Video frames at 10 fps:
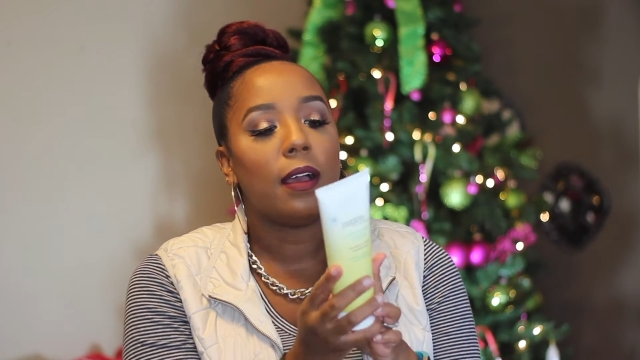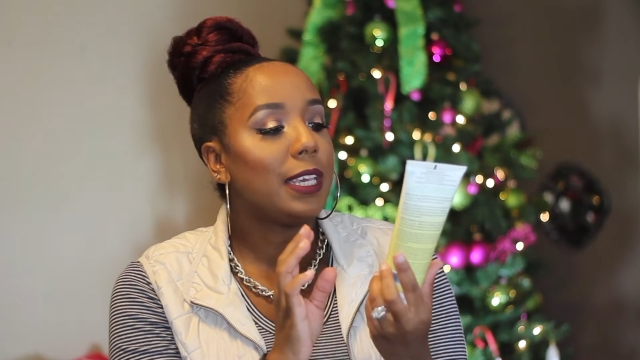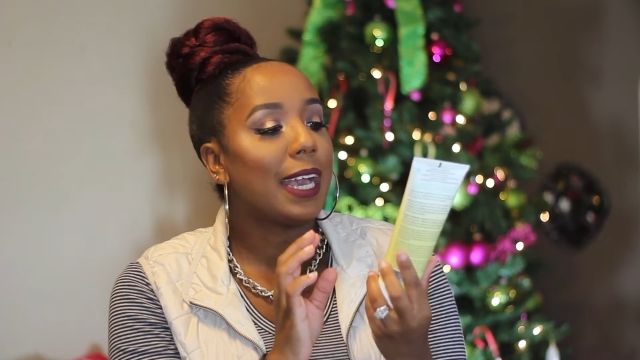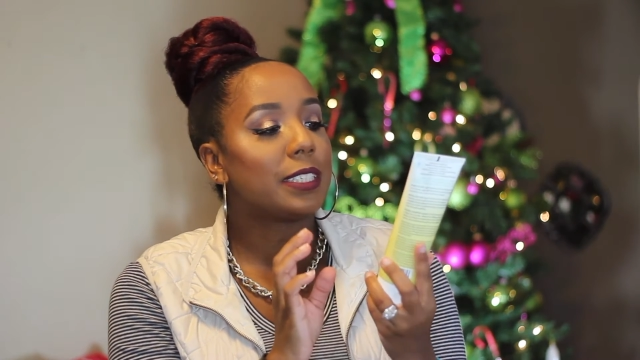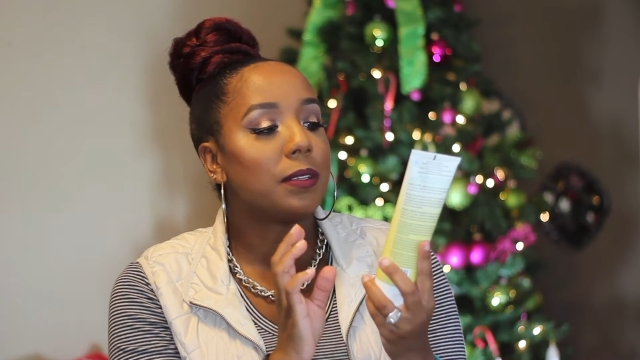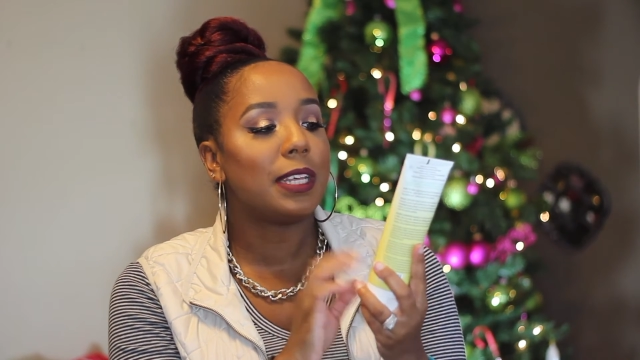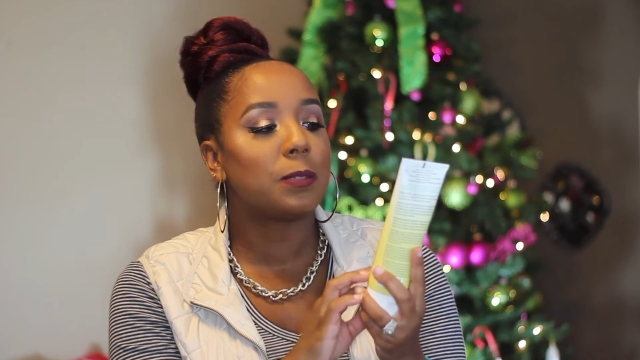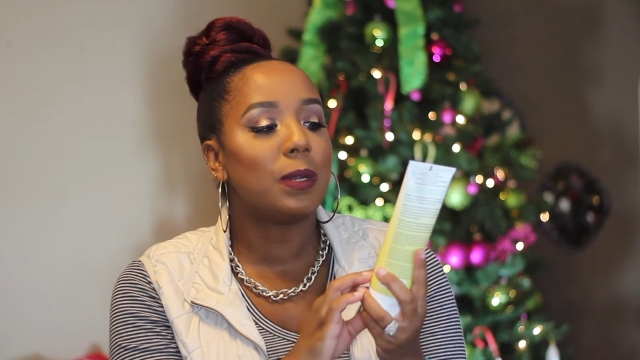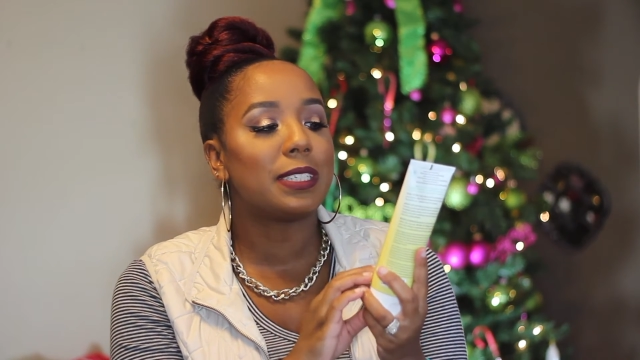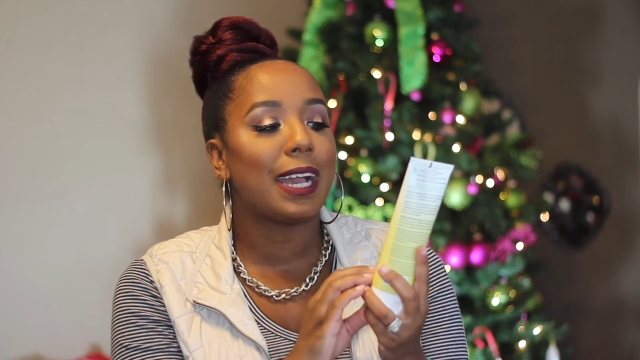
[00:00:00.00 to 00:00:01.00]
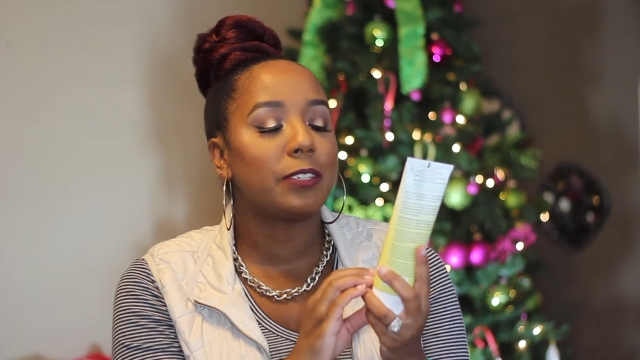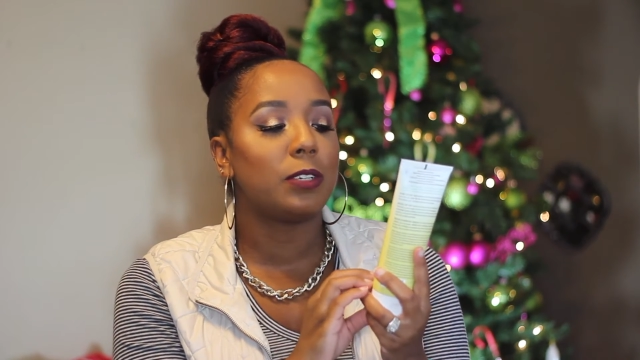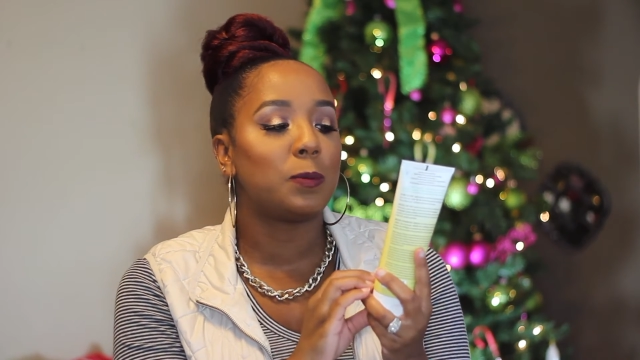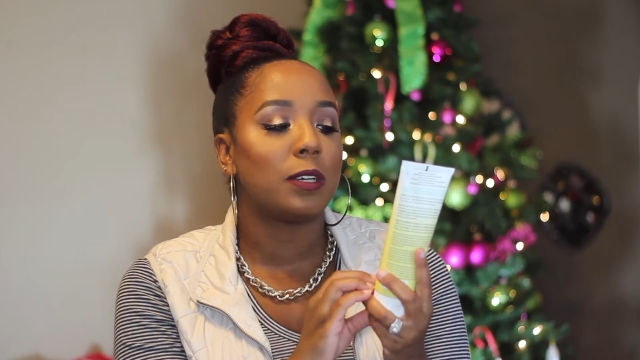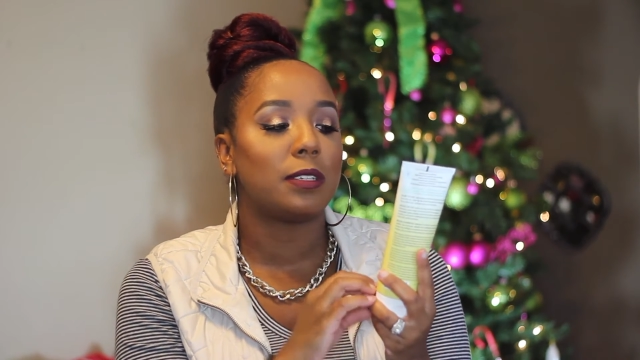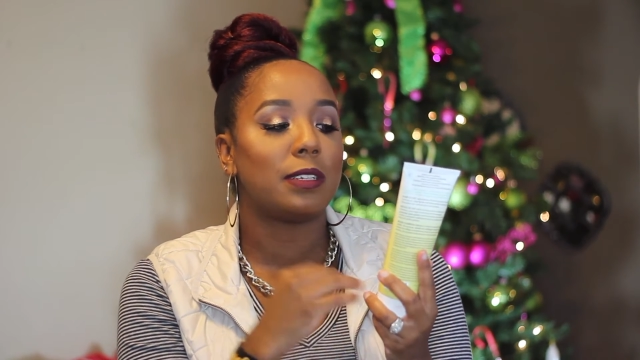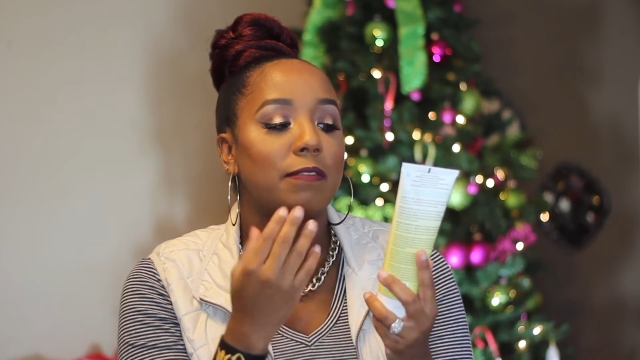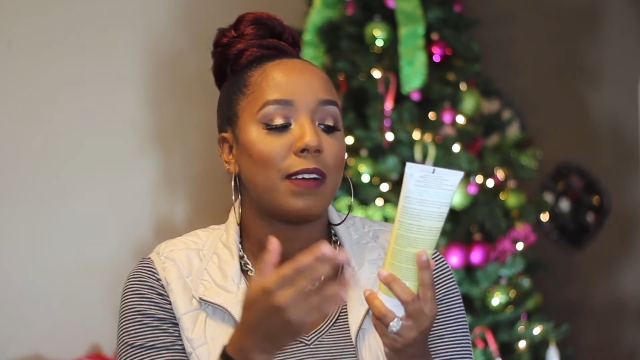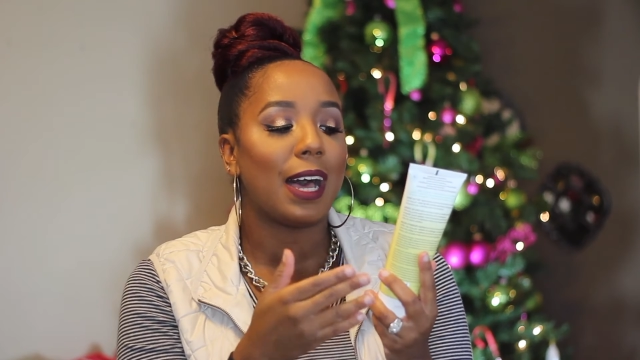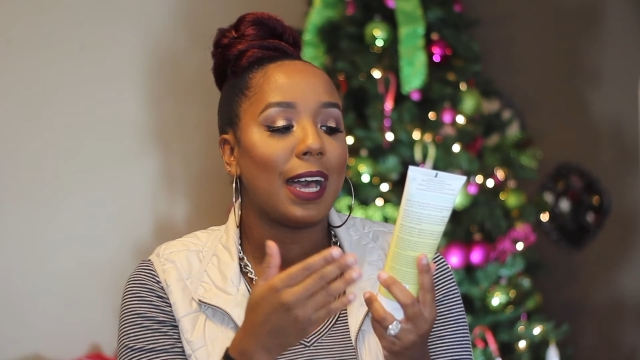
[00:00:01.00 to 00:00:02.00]
Yeah, so this one is actually supposed to
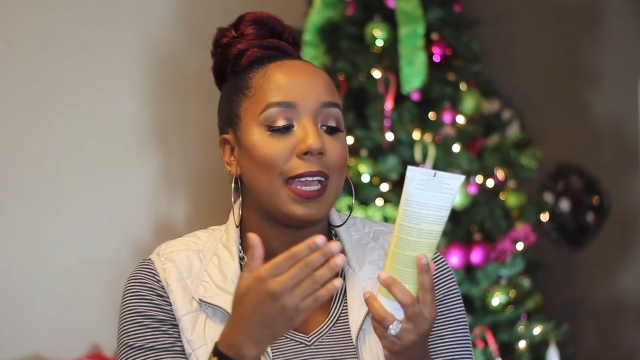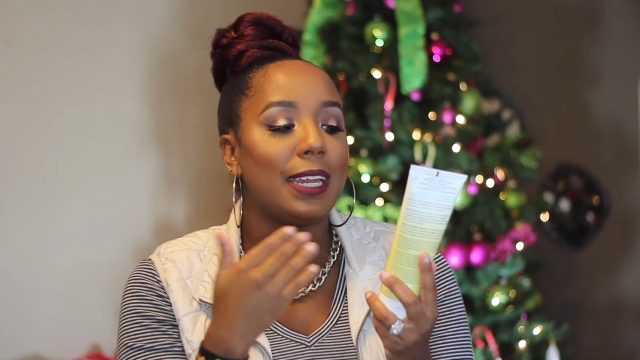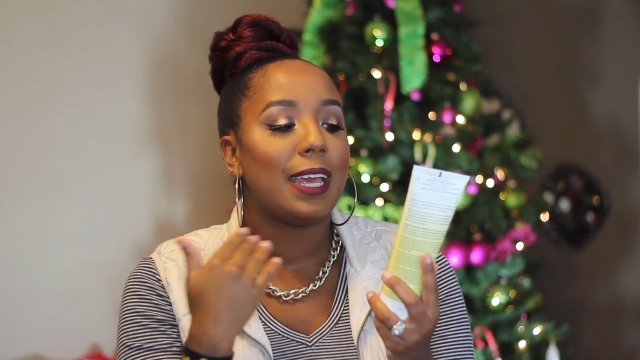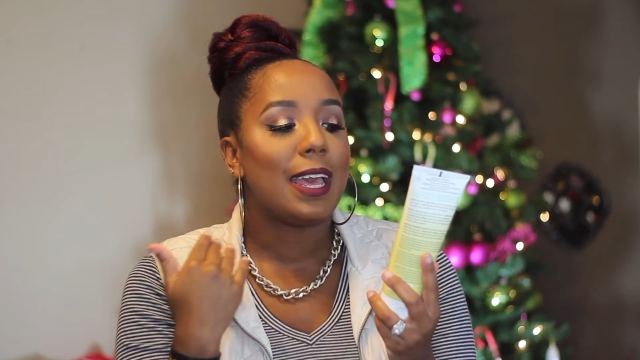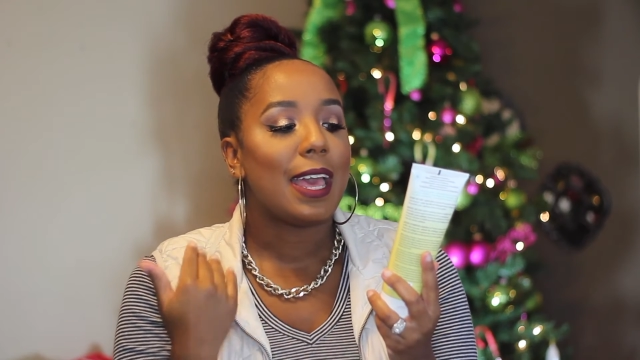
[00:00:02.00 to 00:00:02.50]
define